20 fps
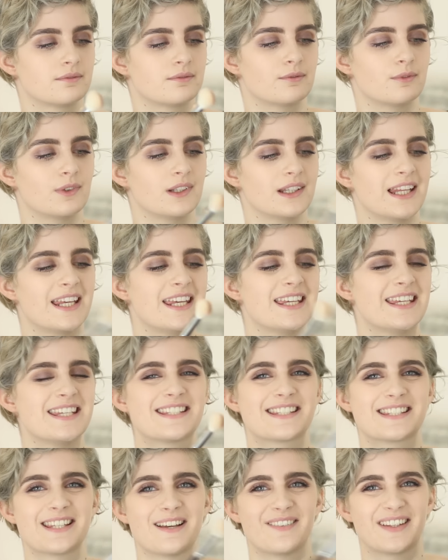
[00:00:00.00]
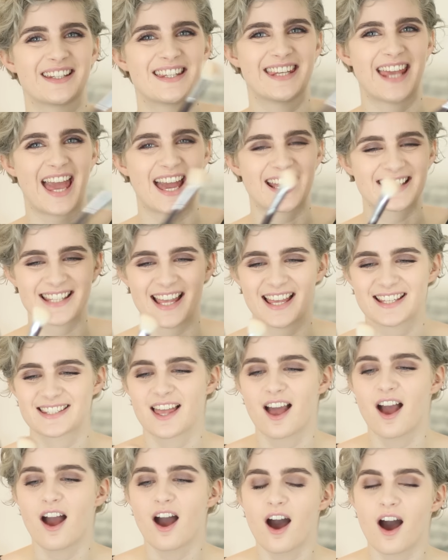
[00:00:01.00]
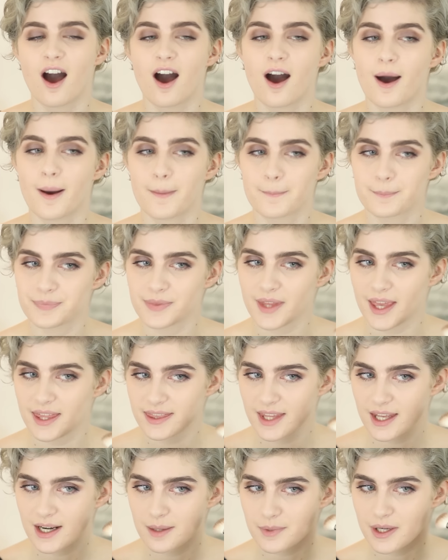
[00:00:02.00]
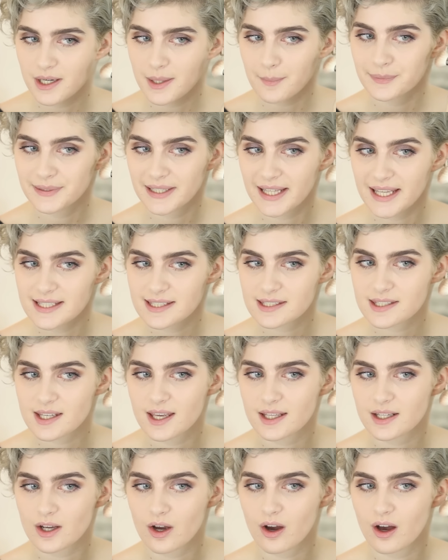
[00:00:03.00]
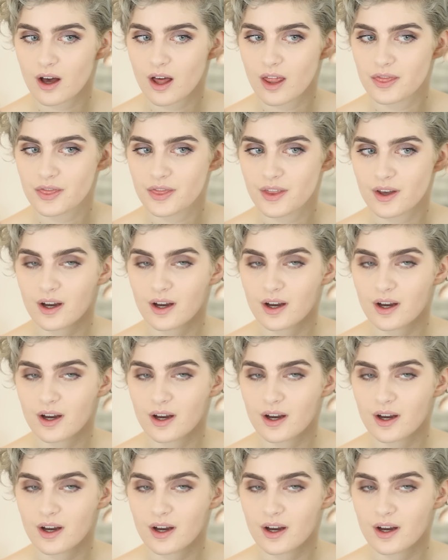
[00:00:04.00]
release some of the excess, and then I'm gonna place it on the,